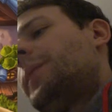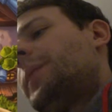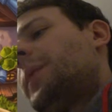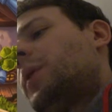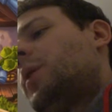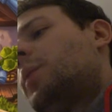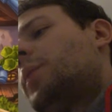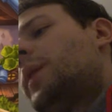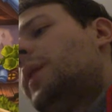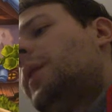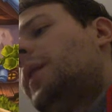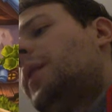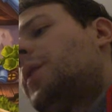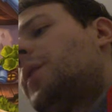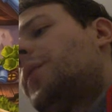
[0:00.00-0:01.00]

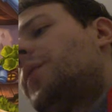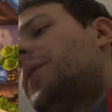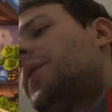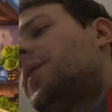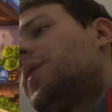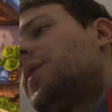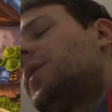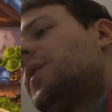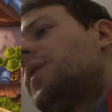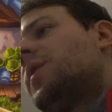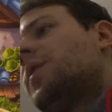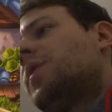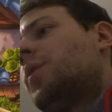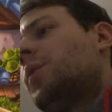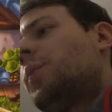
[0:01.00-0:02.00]
completely convinced that
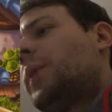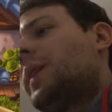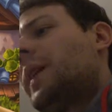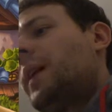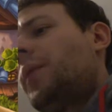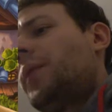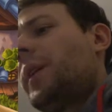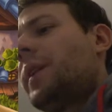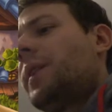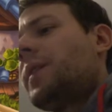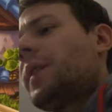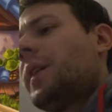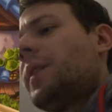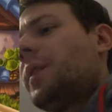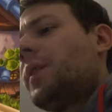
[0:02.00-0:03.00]
this is good, but Hellfire
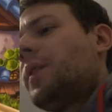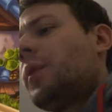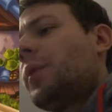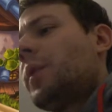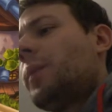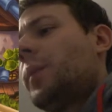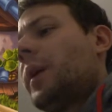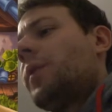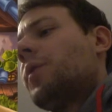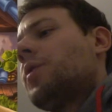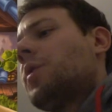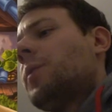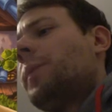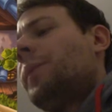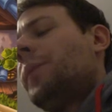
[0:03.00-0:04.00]
is kinda the only
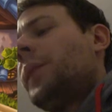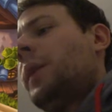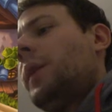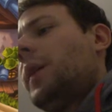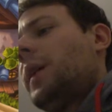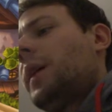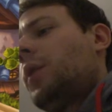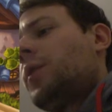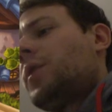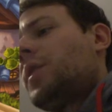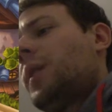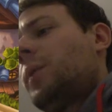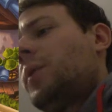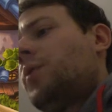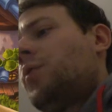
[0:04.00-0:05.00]
punish. I could
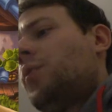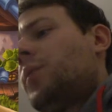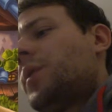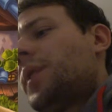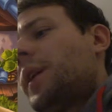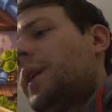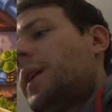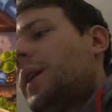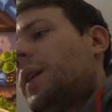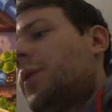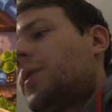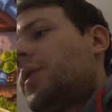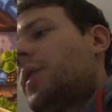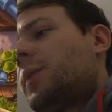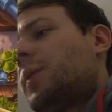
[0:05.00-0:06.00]
sap a Doomsayer, I
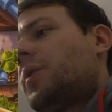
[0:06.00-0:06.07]
could sap a